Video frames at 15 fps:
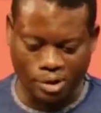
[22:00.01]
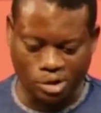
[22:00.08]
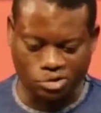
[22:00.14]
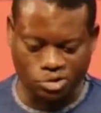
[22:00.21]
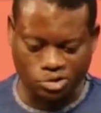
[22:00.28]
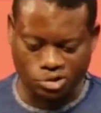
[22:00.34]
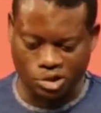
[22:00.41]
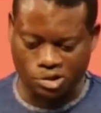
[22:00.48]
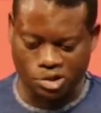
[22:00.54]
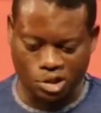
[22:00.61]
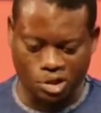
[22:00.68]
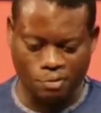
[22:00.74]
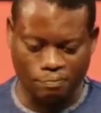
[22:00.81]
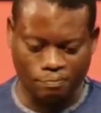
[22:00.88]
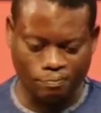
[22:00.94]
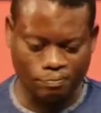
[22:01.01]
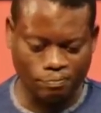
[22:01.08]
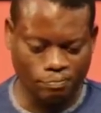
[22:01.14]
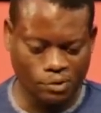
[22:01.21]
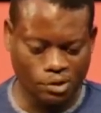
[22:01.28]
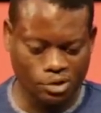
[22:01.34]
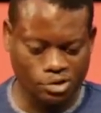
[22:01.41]
and set him,
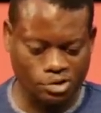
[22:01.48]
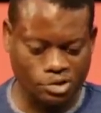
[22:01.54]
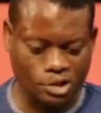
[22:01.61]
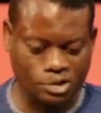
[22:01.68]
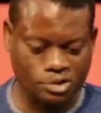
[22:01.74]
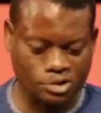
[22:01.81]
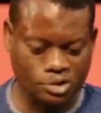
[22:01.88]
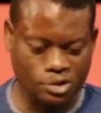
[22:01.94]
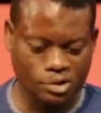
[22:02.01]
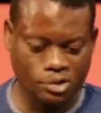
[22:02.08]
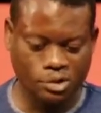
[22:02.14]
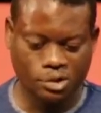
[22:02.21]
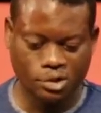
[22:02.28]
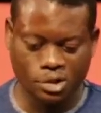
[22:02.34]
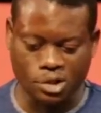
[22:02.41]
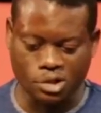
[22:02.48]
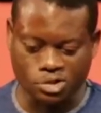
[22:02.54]
set his